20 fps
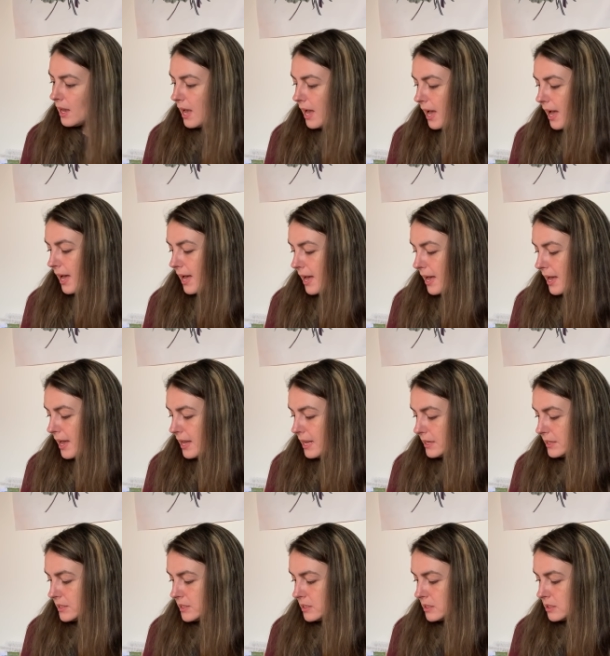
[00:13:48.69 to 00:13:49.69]

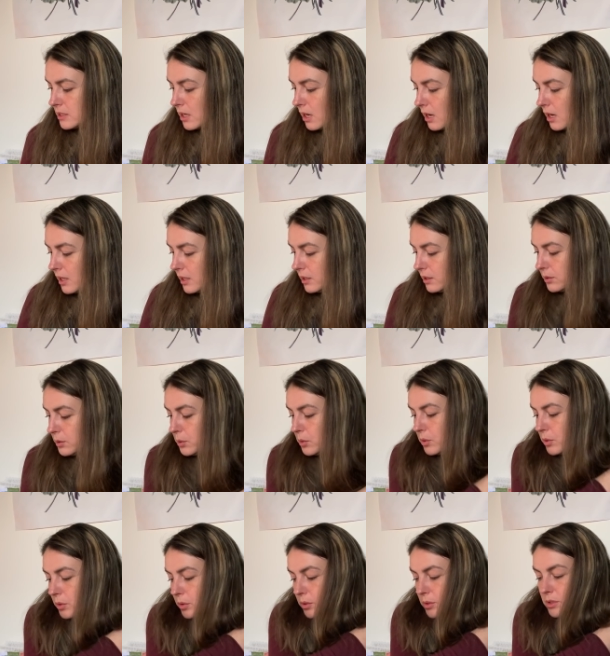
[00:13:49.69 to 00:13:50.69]
And I
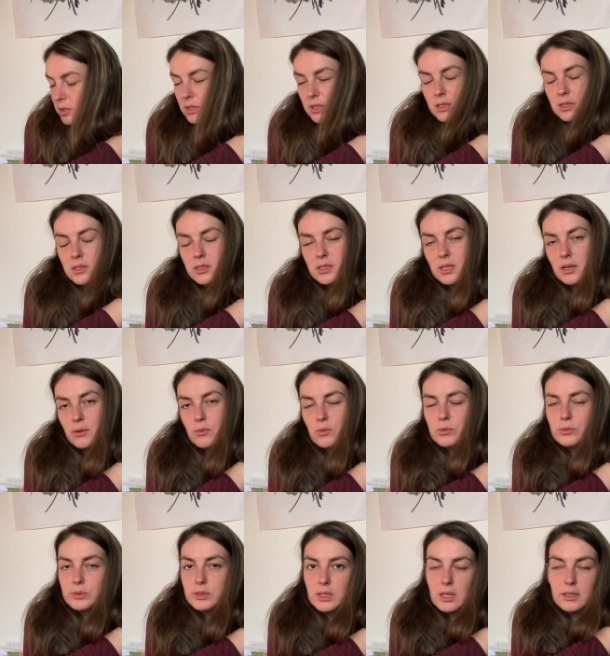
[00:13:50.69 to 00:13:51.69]
thought, because
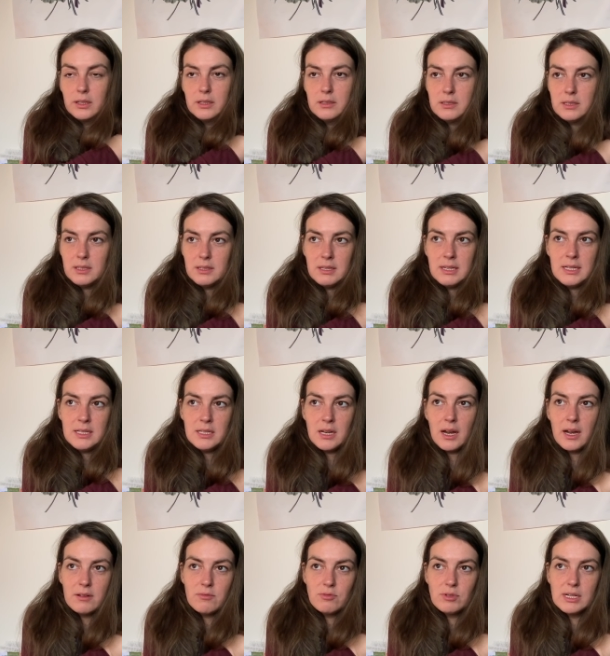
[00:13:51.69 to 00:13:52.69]
there's a thing that
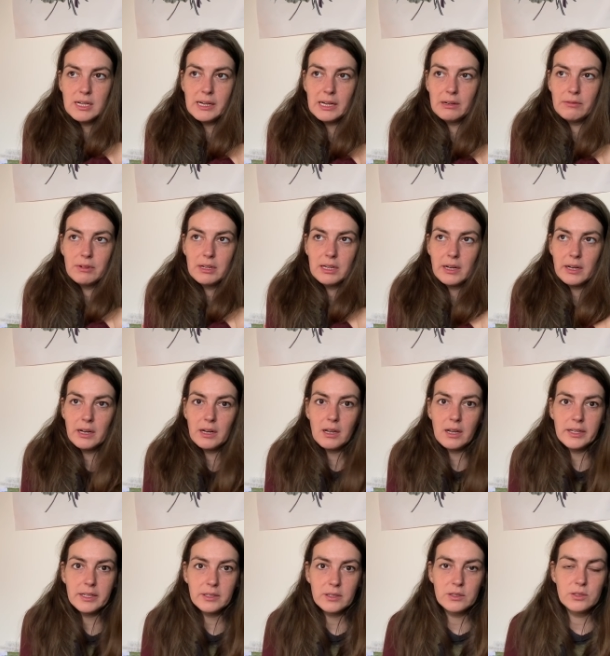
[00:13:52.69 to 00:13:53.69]
I really, really
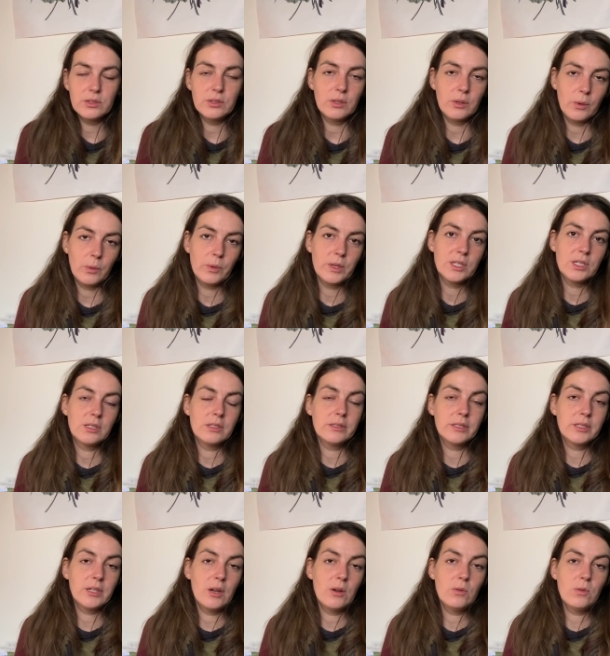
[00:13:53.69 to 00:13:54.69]
like to do, which
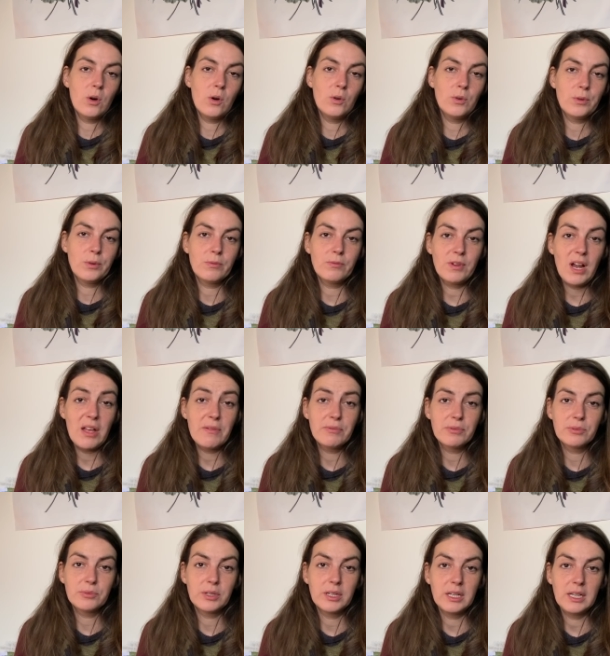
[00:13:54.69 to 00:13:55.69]
is go on
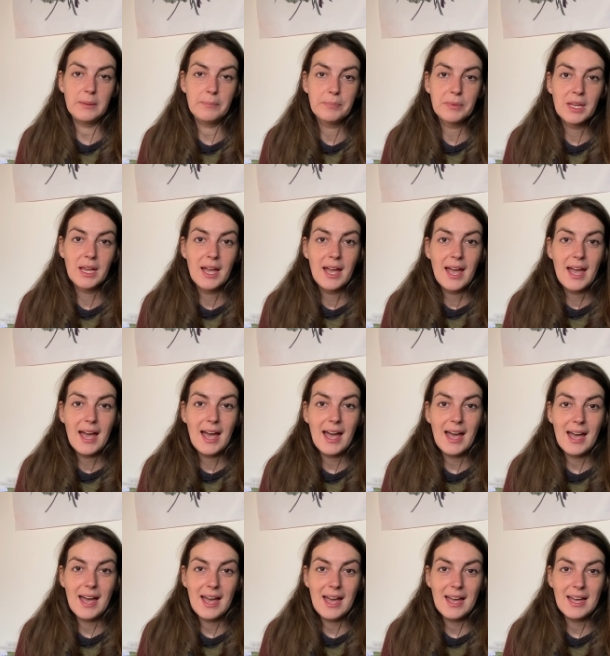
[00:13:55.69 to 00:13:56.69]
Ravelry
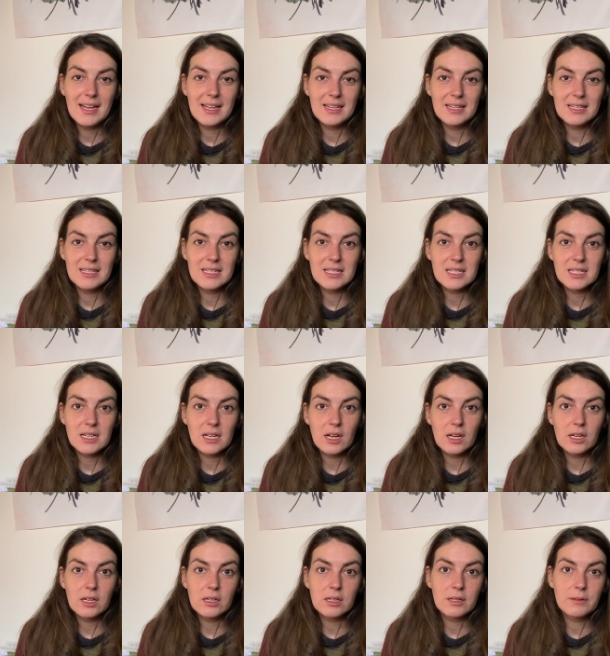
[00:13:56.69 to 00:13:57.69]
and
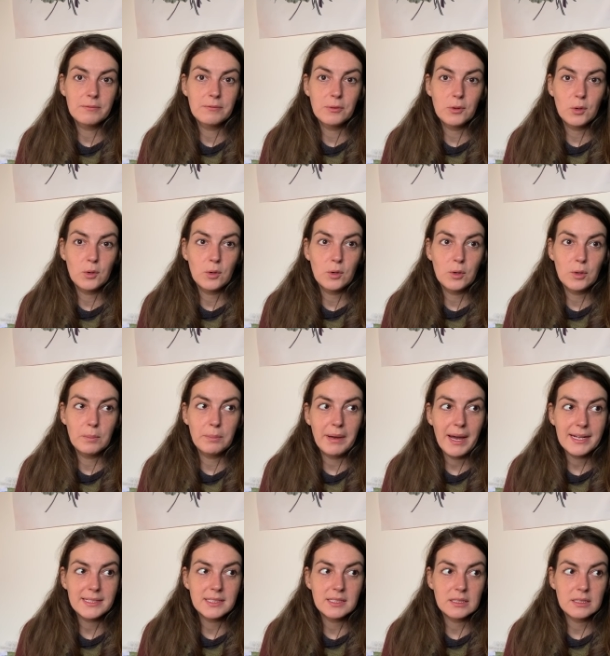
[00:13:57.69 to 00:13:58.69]
look for
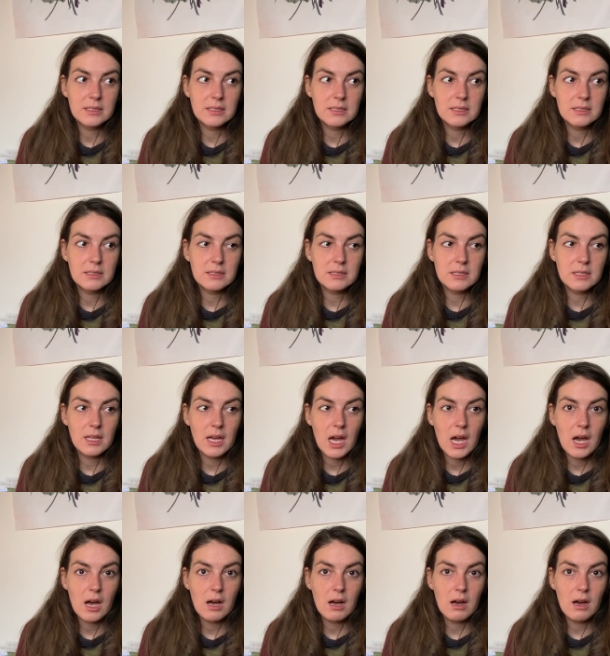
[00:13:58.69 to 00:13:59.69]
patterns
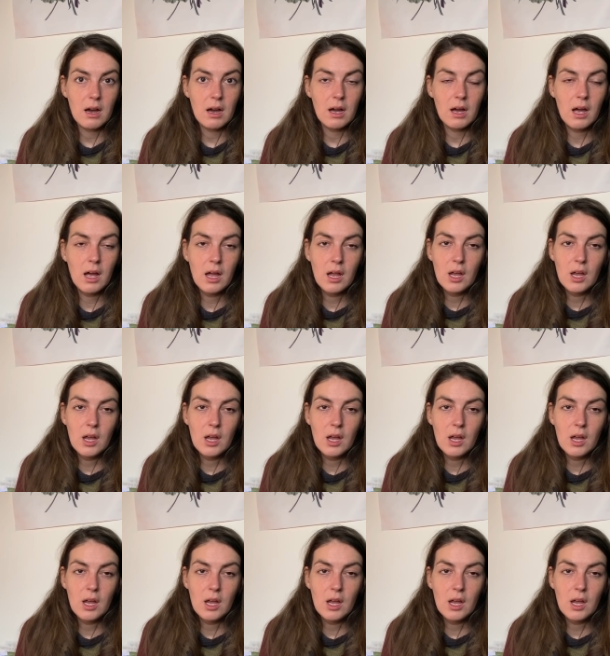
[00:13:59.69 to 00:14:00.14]
that are